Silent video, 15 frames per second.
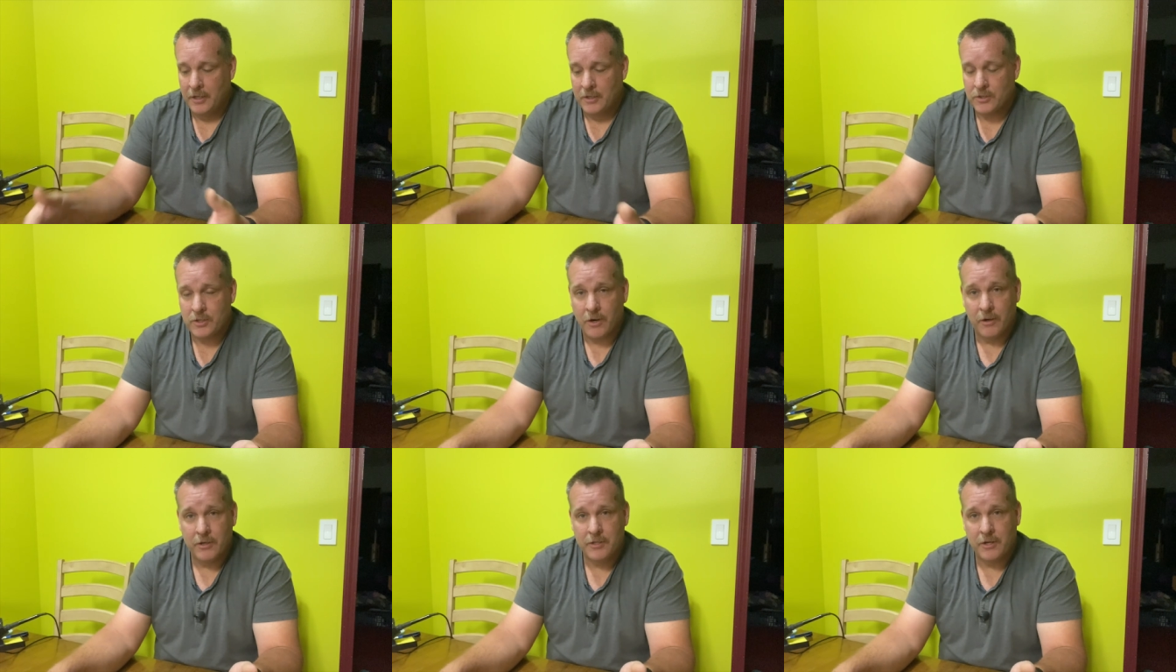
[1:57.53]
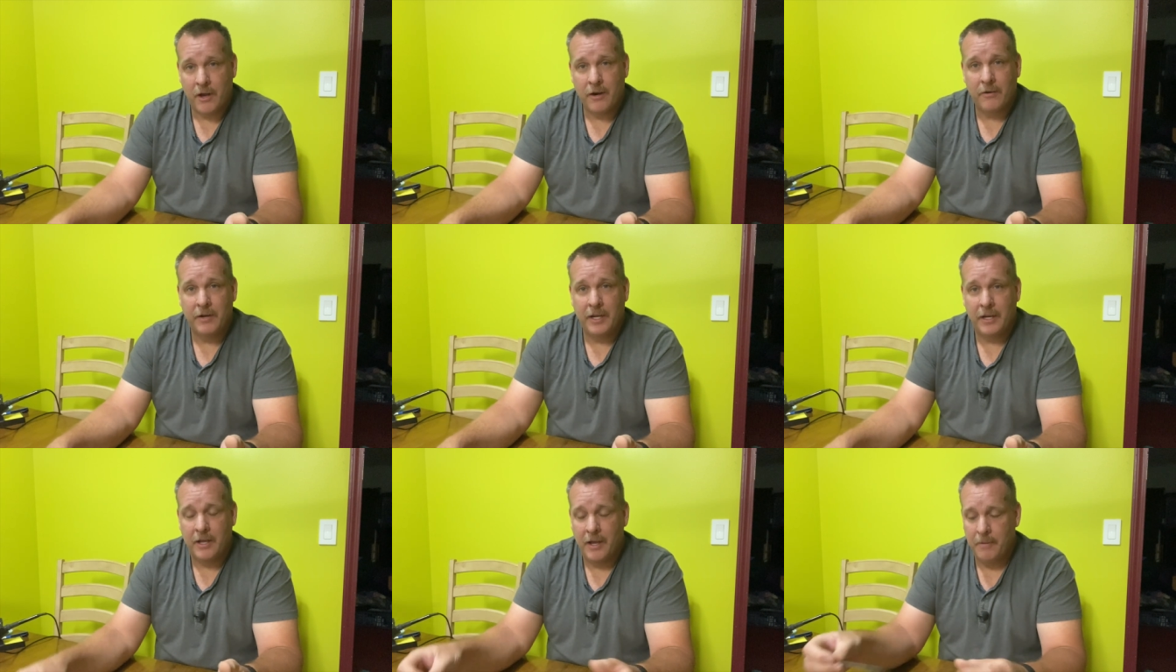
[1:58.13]
start soldering
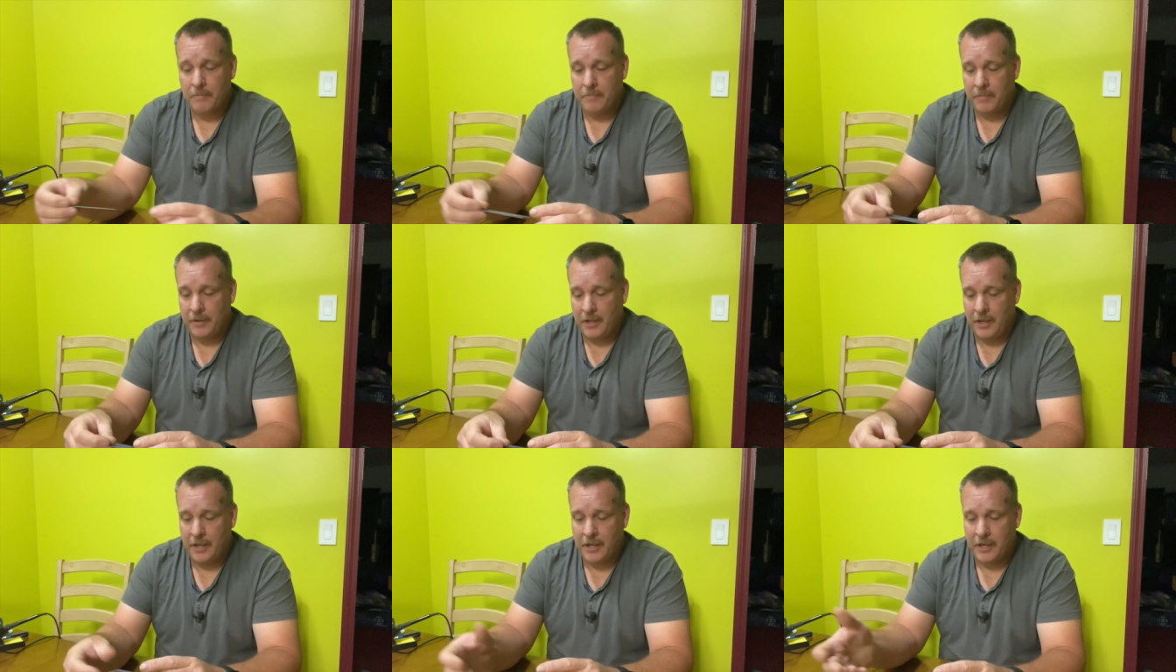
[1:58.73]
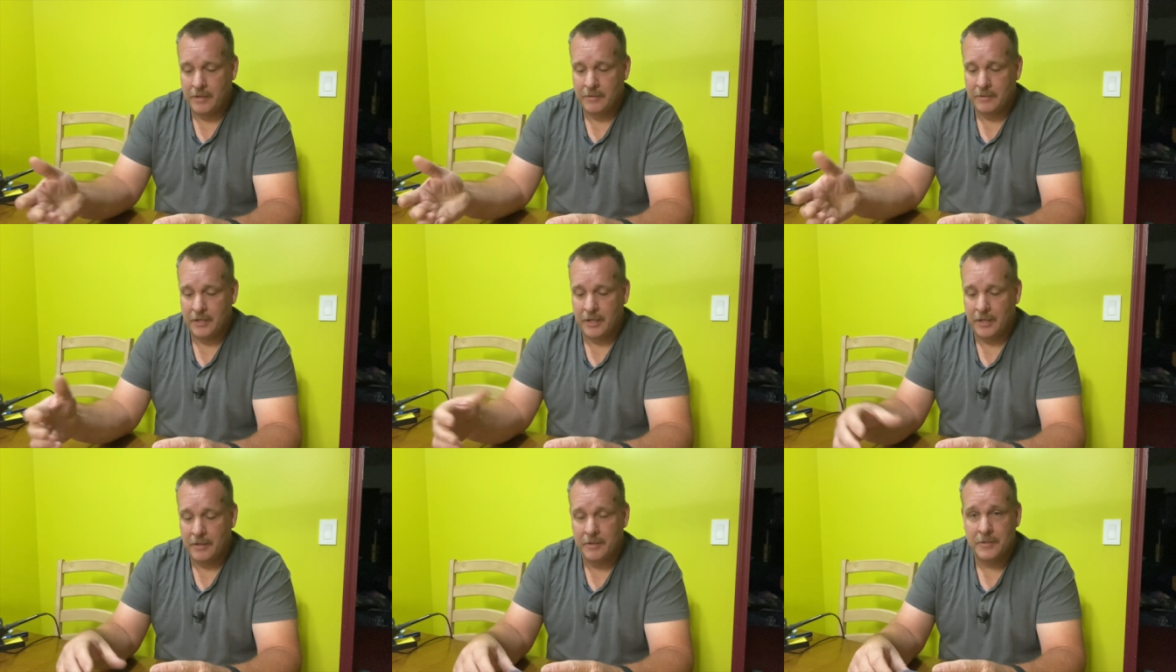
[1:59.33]
it up, and
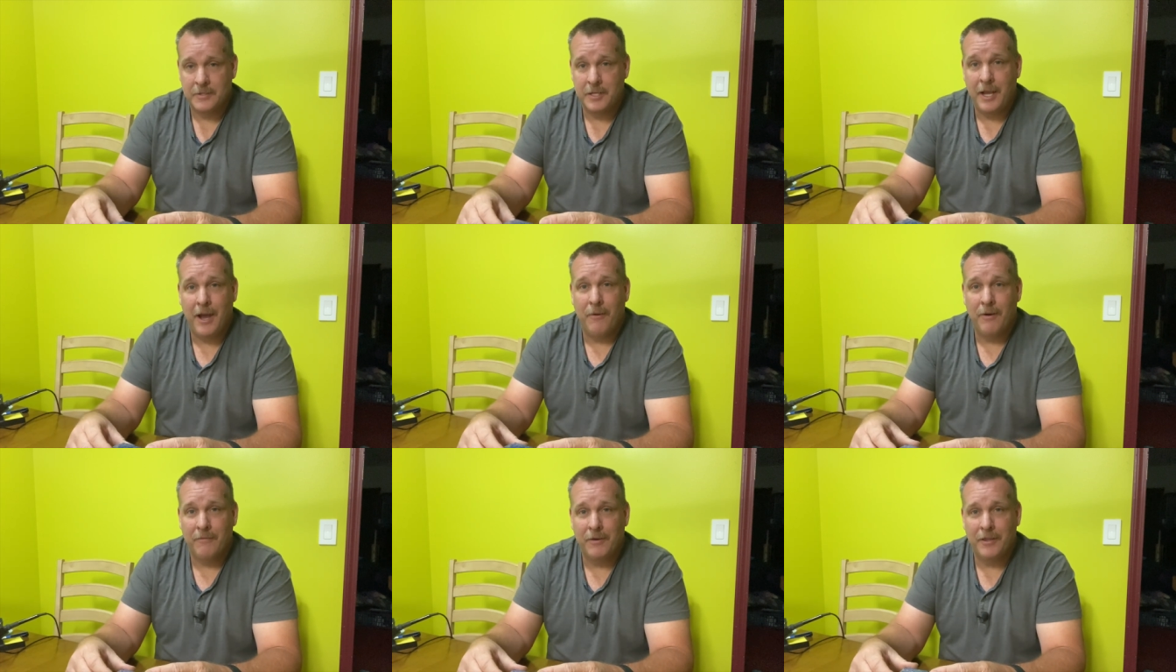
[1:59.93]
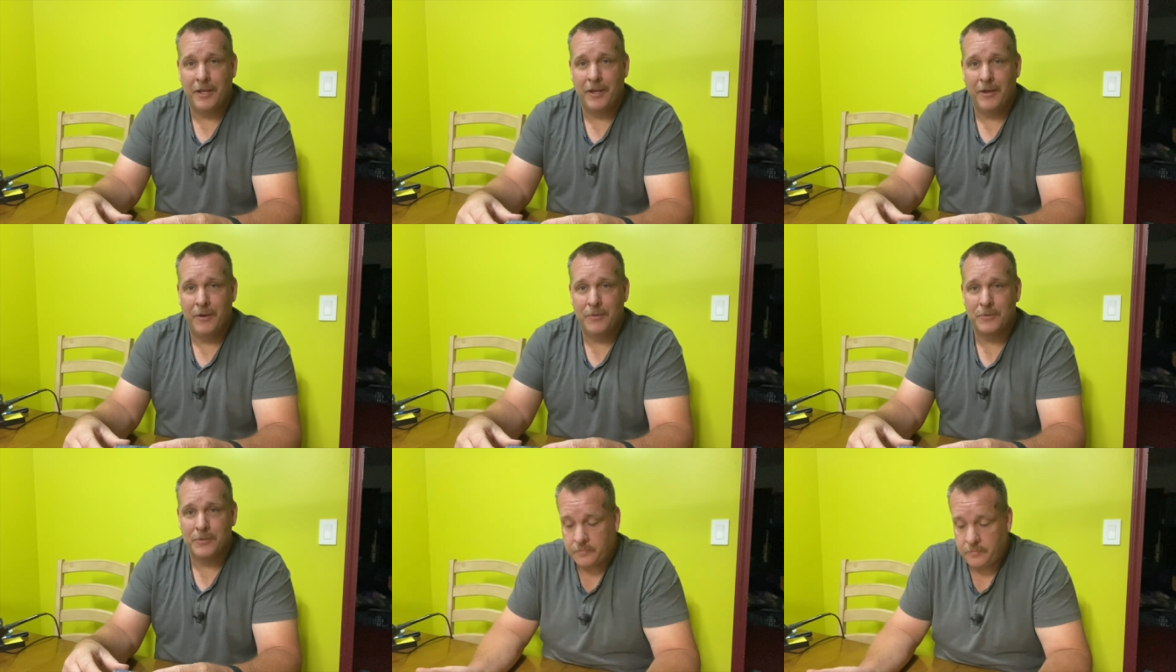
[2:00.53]
uh, see how everything
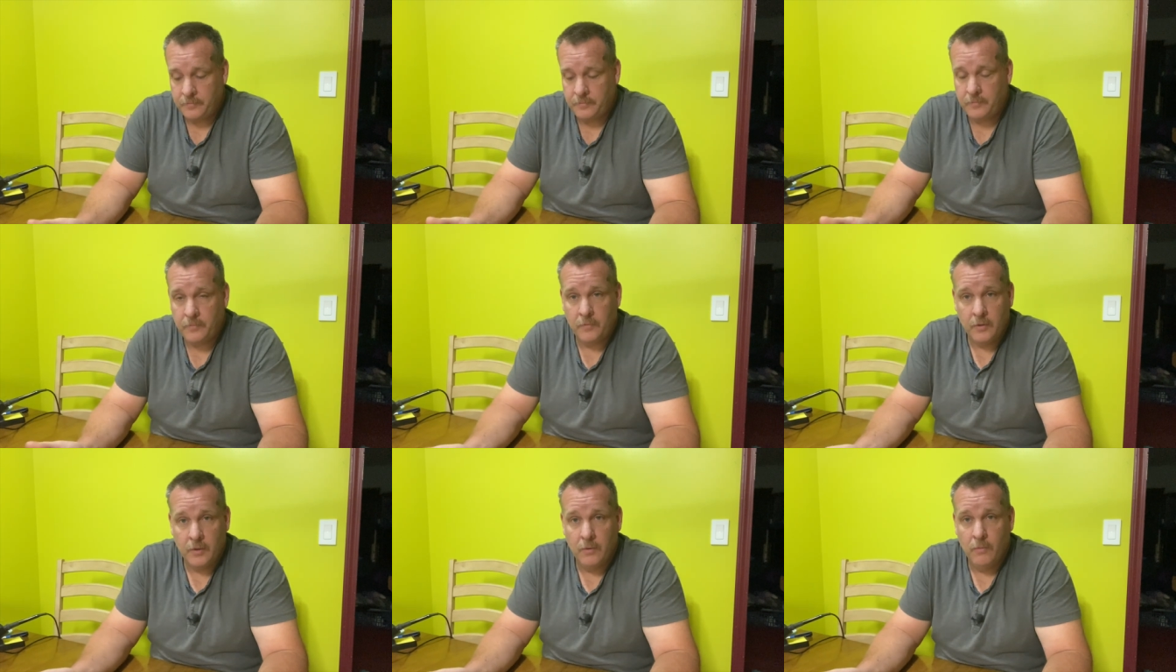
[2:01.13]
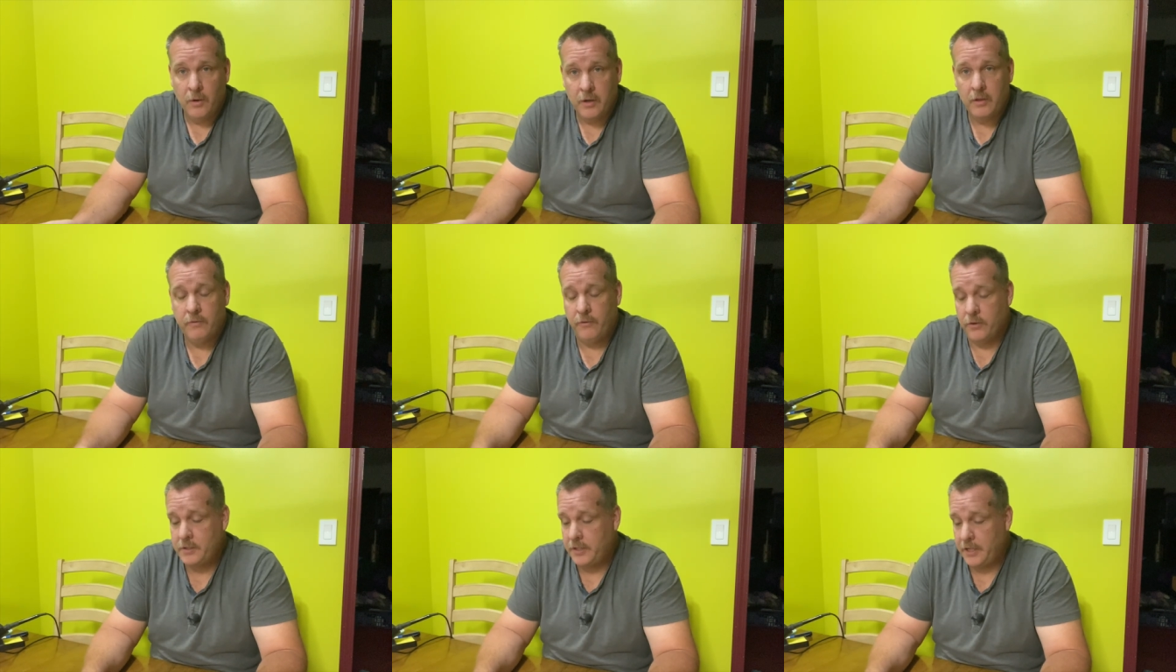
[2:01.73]
goes. One of the
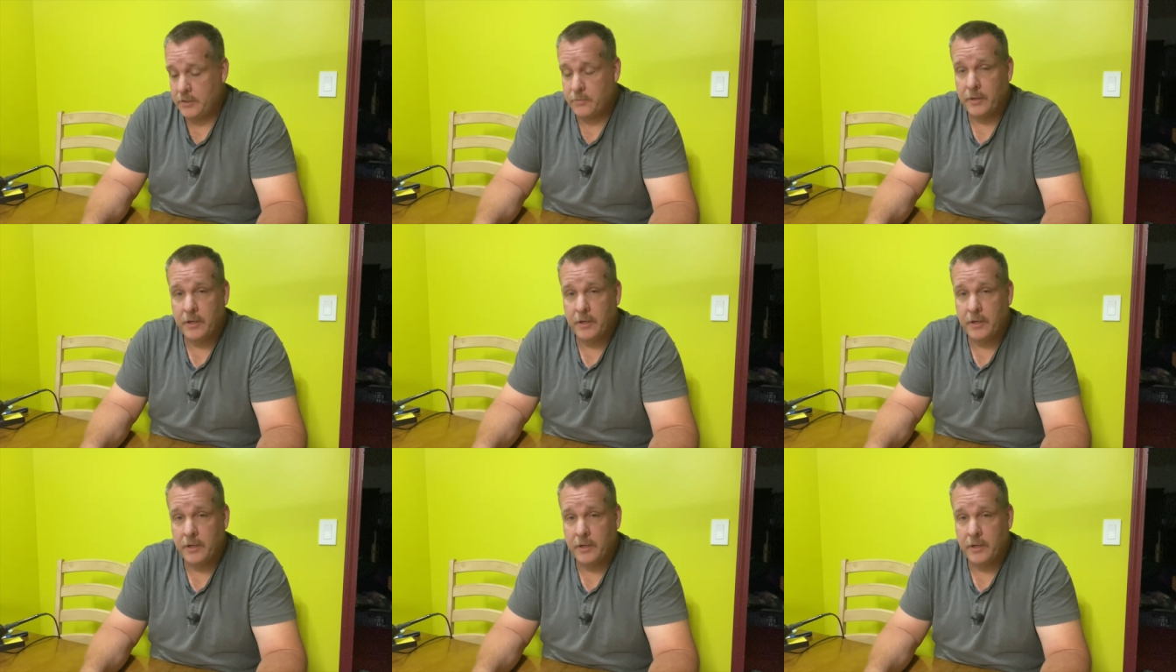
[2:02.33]
first things we're